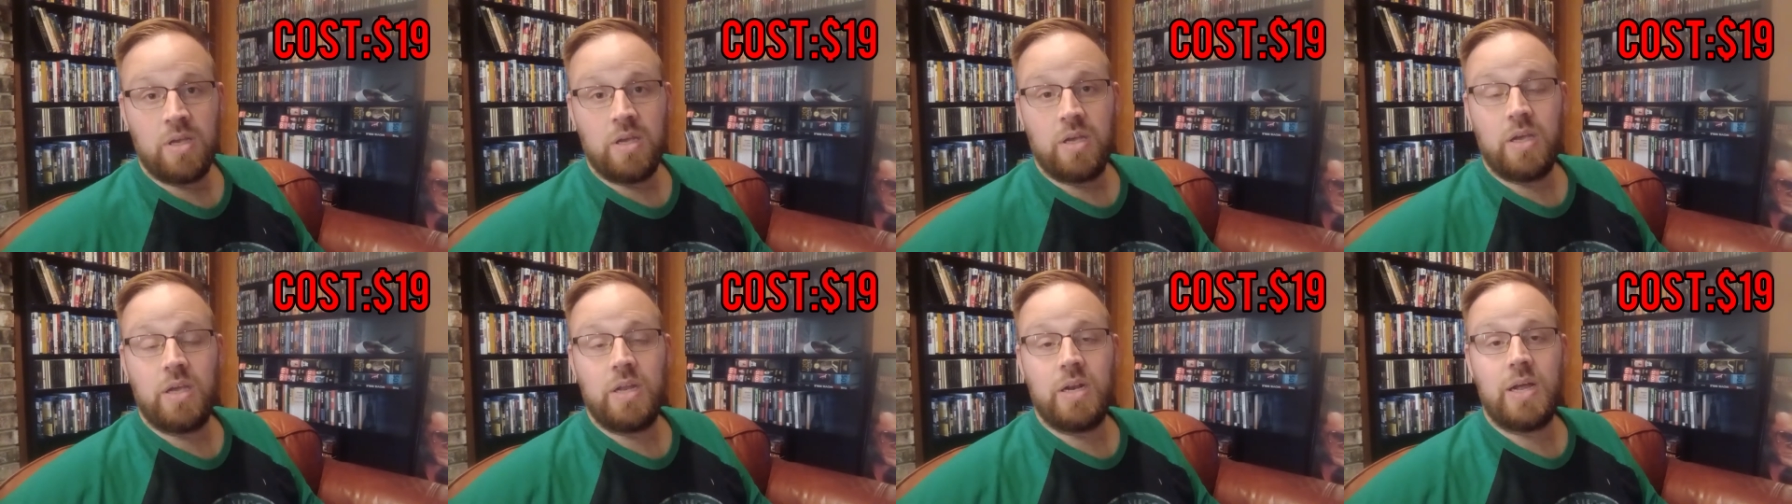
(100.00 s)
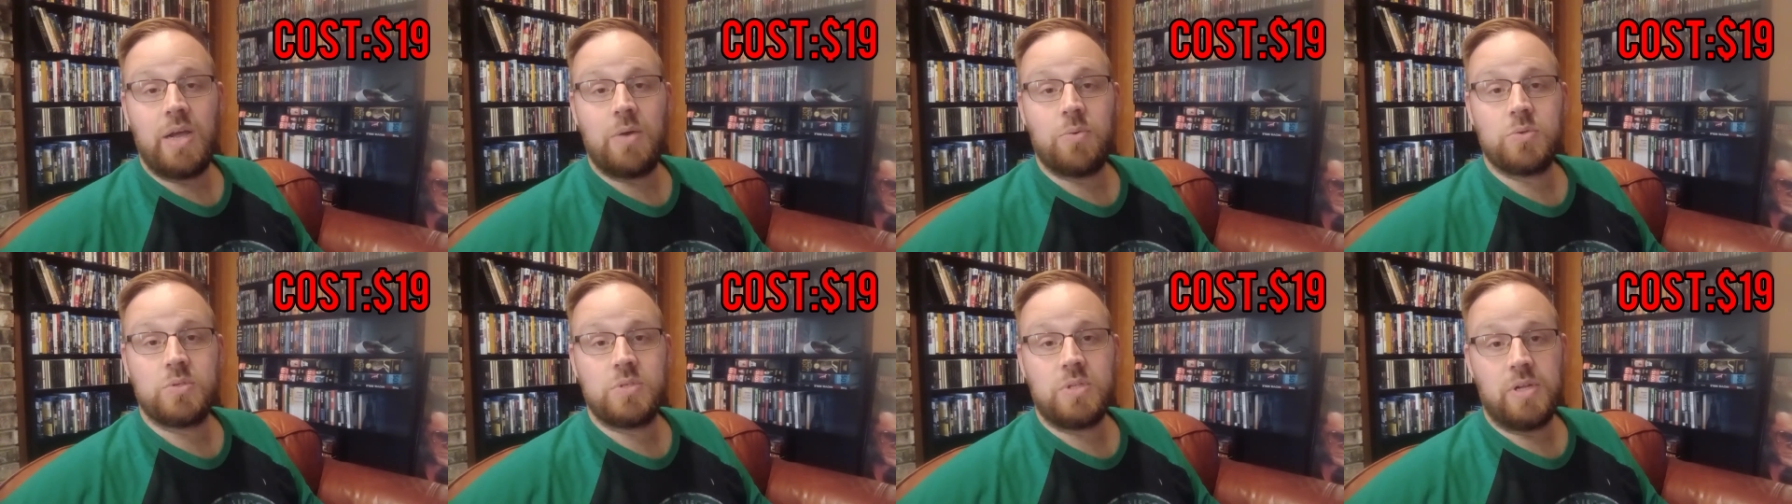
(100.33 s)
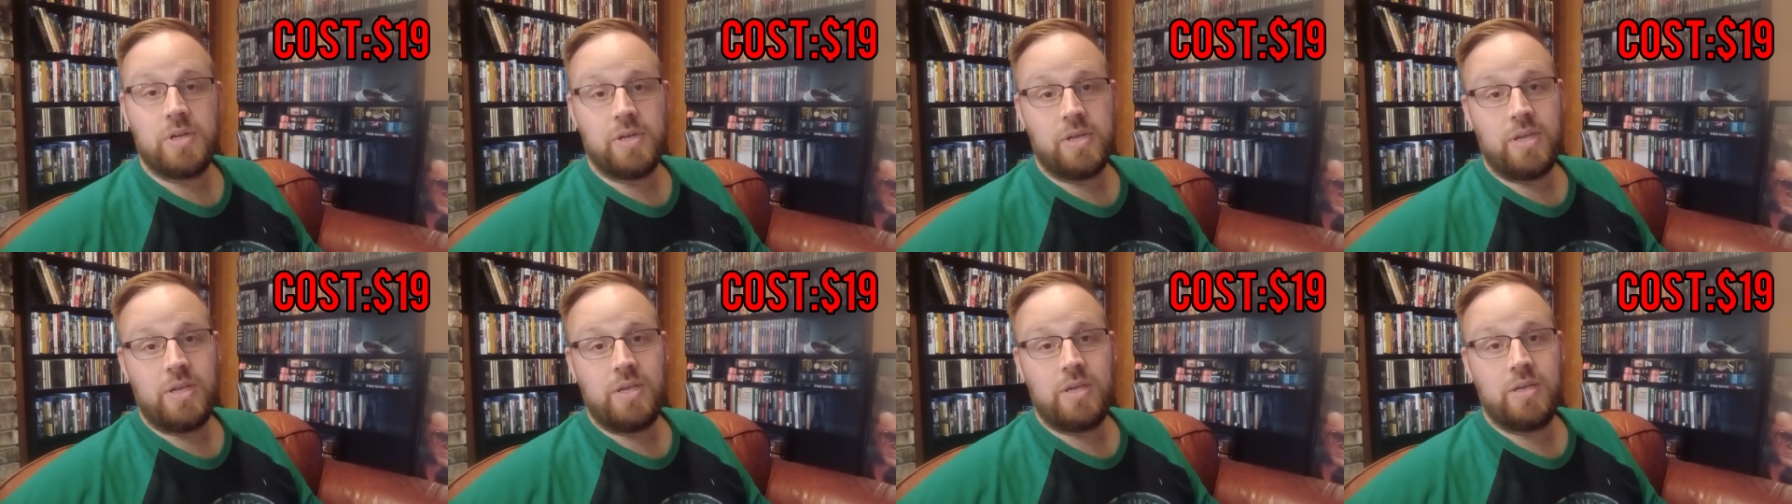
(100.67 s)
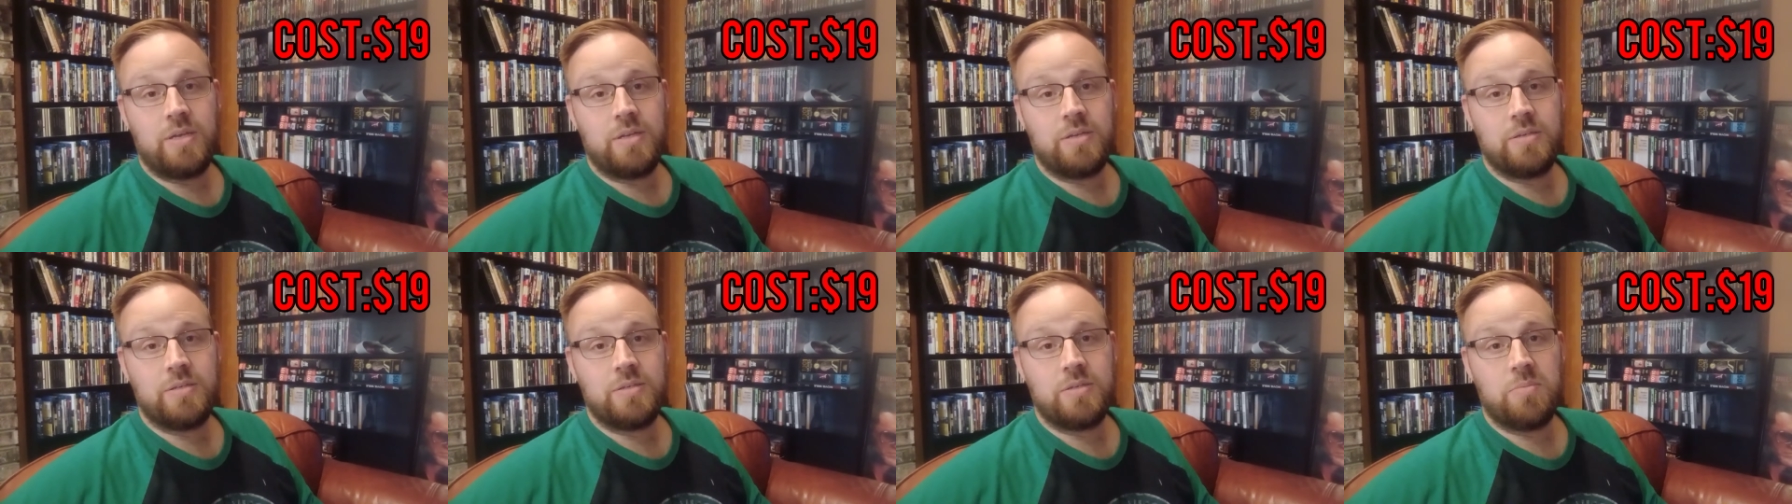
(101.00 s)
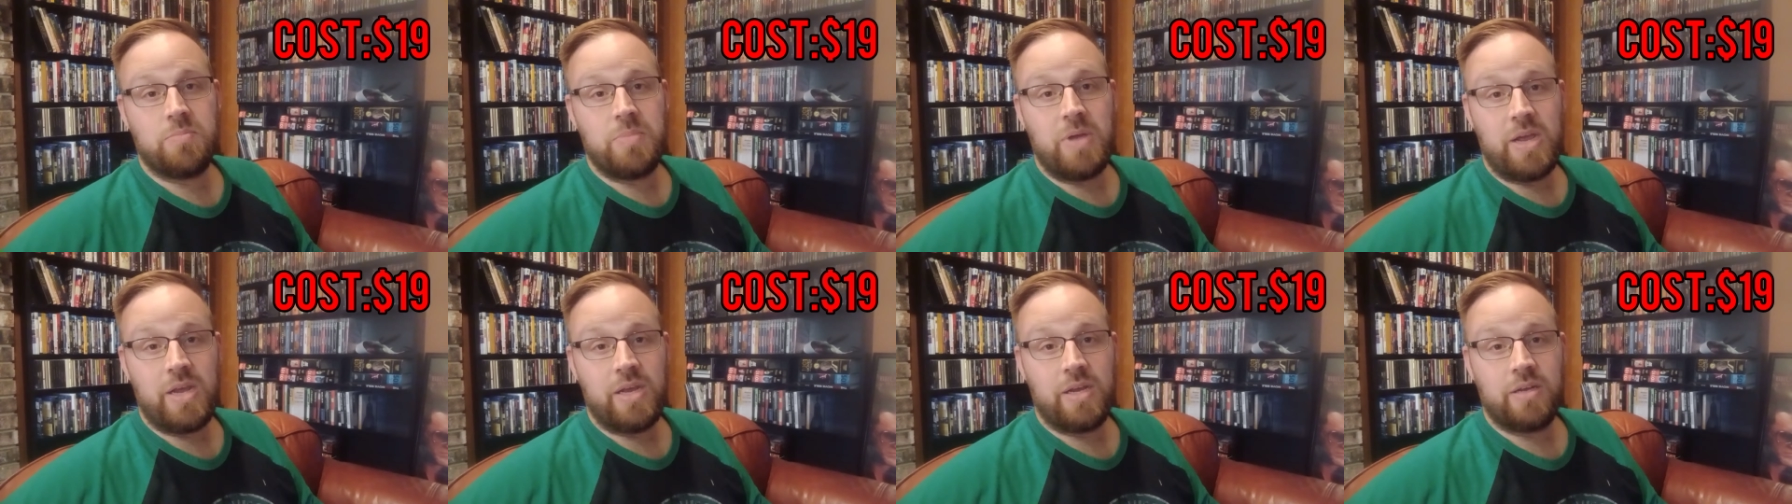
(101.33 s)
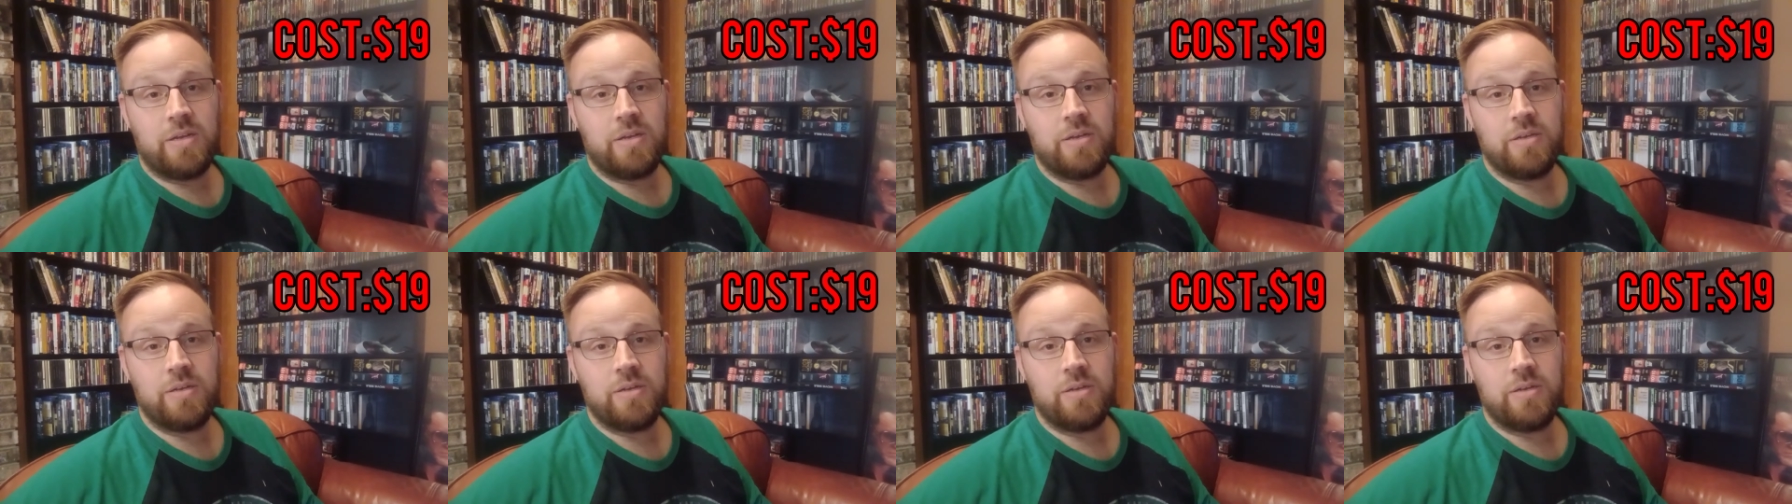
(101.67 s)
And I was lucky to make